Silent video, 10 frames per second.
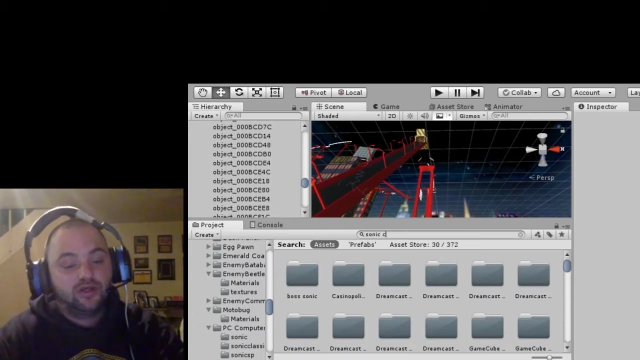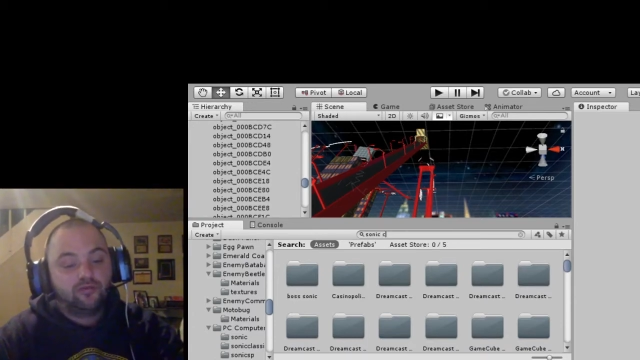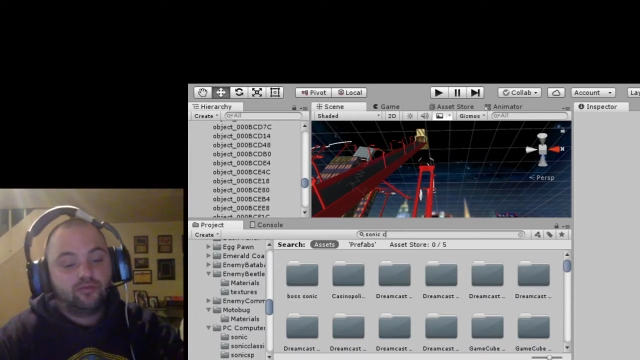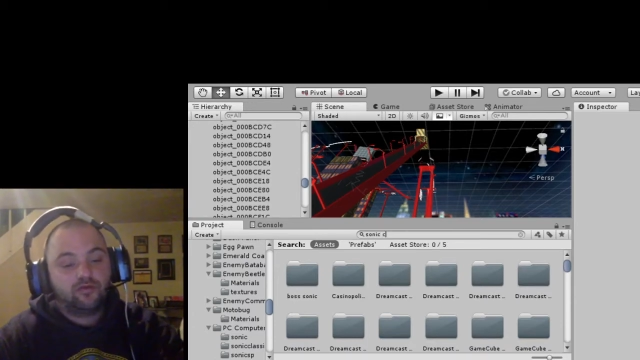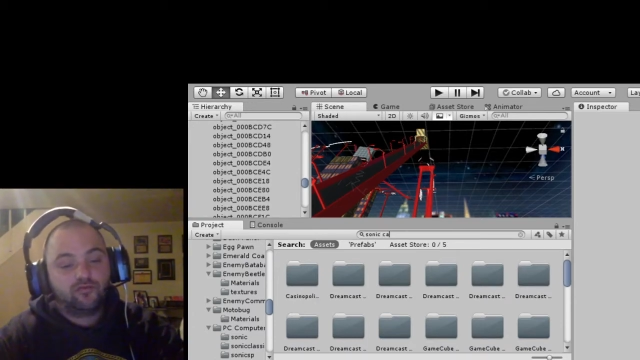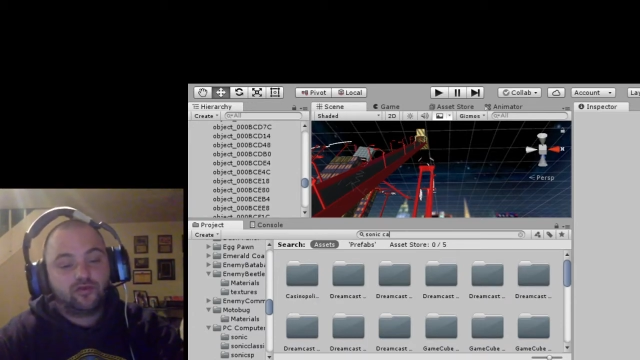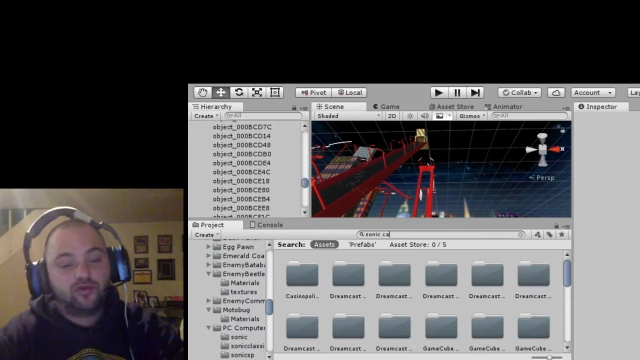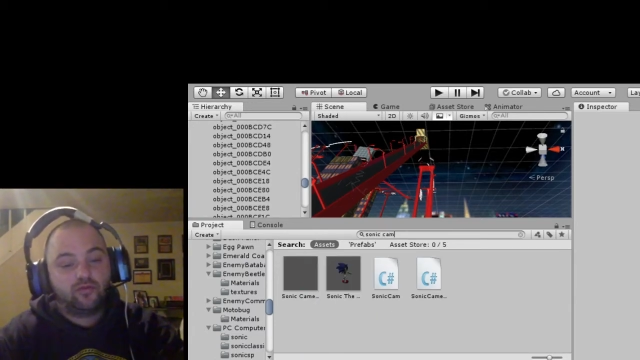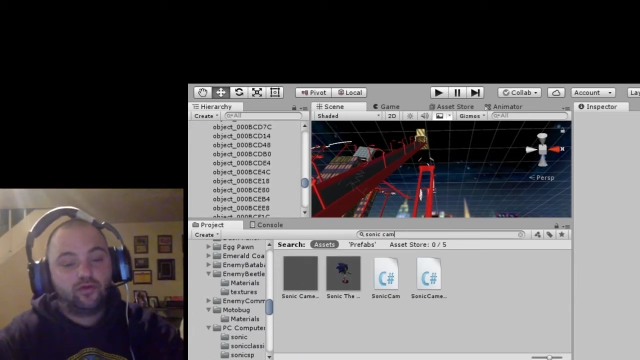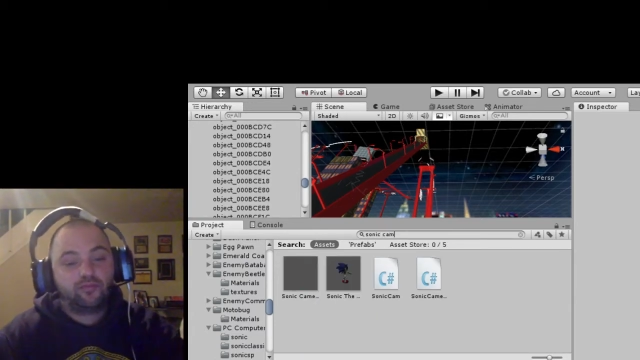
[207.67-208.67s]
by
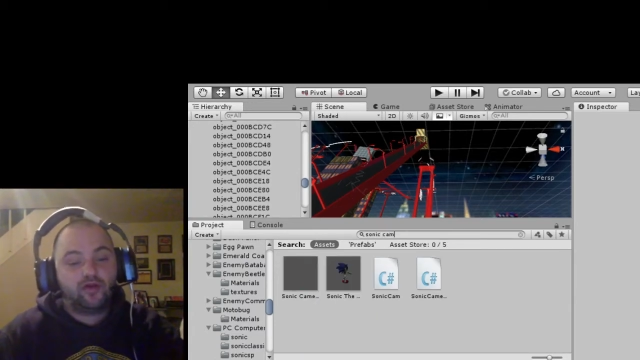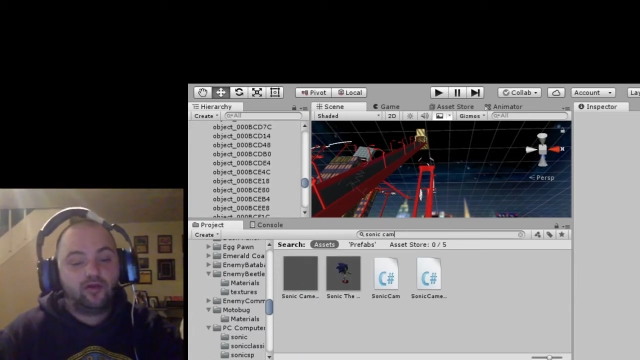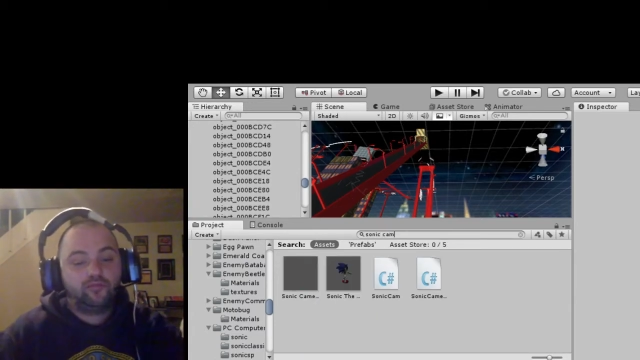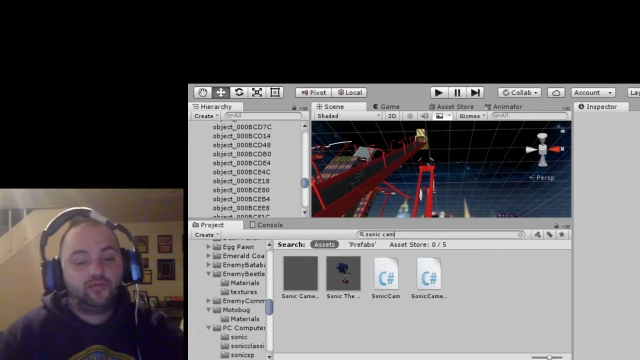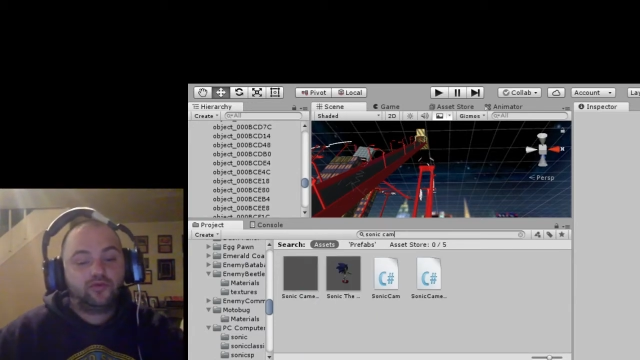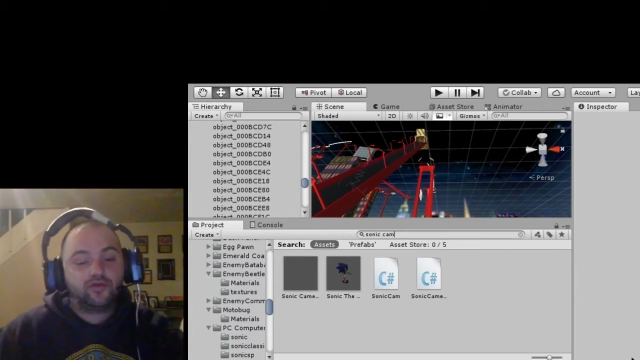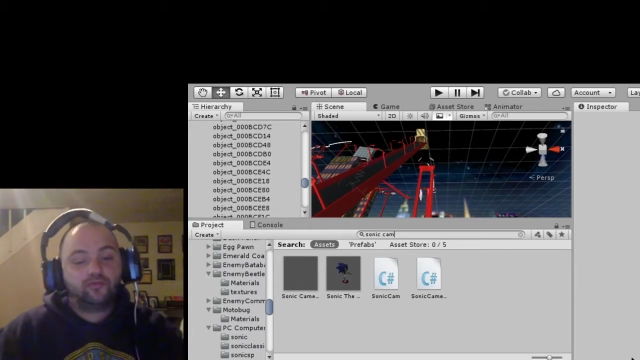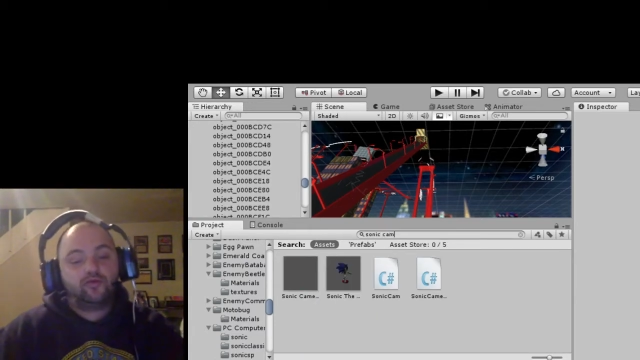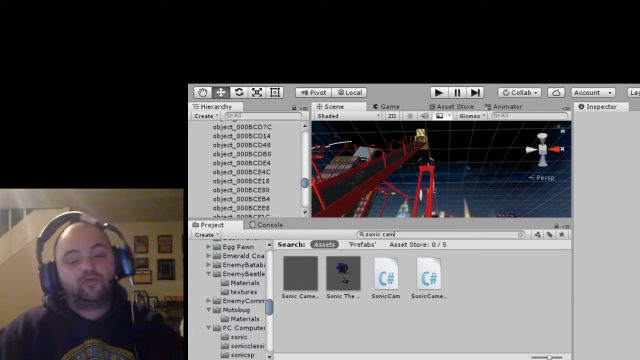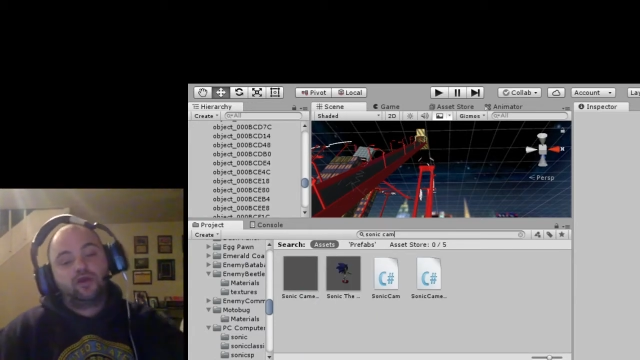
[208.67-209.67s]
fixing one problem, you
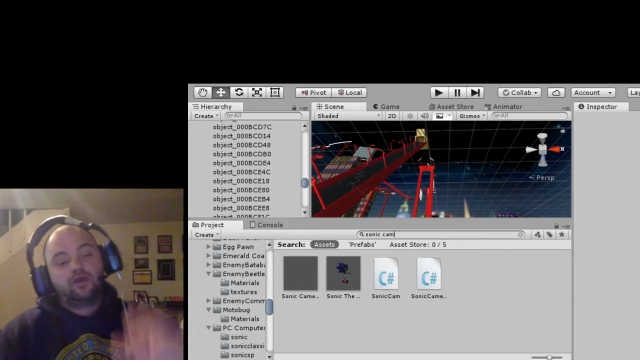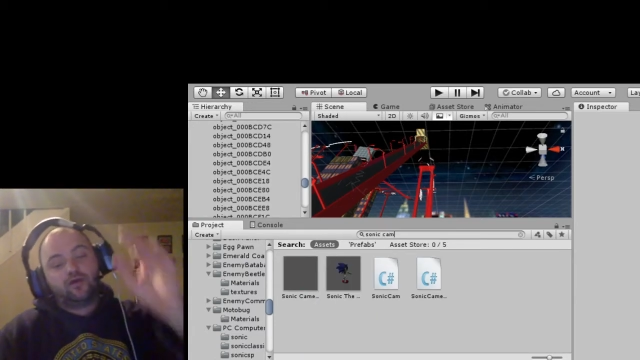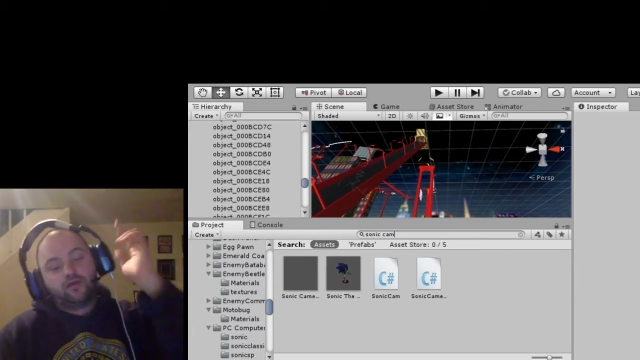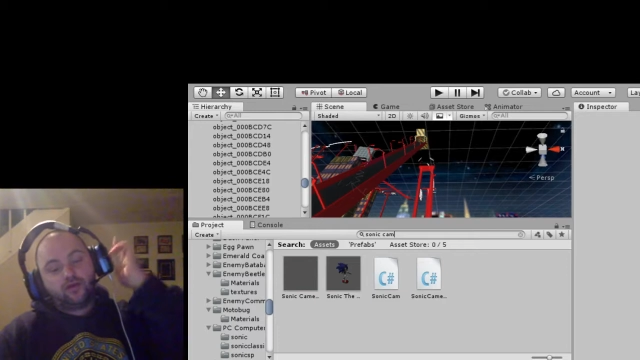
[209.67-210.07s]
sometimes make another.